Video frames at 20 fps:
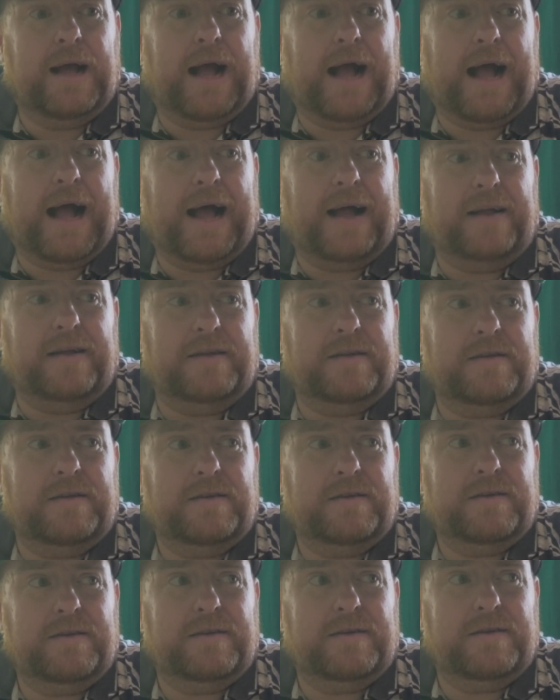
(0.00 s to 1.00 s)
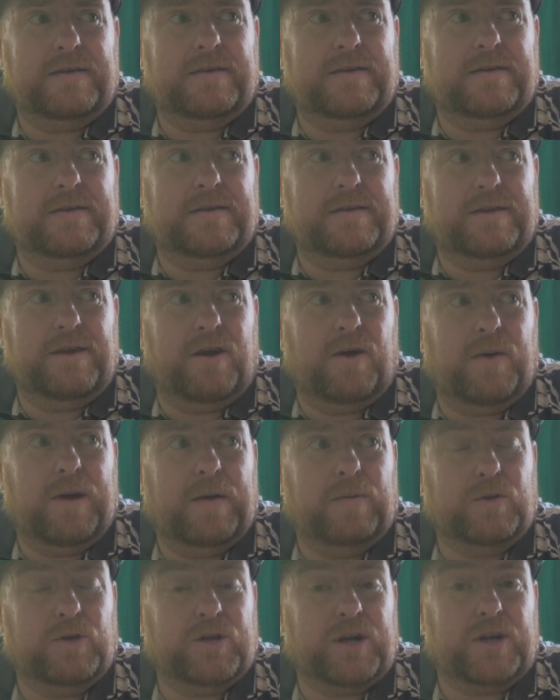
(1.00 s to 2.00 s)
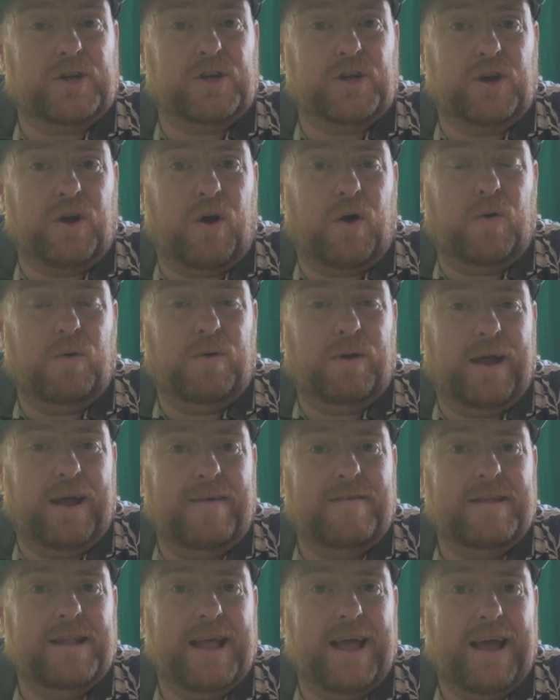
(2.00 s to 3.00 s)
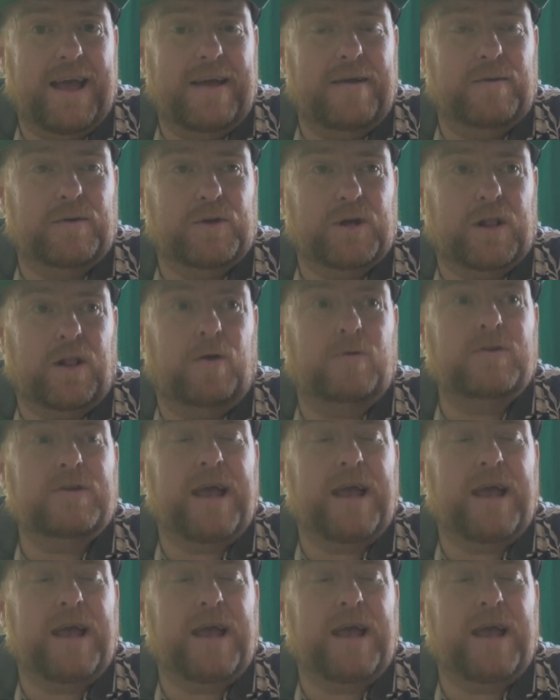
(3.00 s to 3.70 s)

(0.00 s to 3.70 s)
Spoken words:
And, it was touch and go here and there. It was a close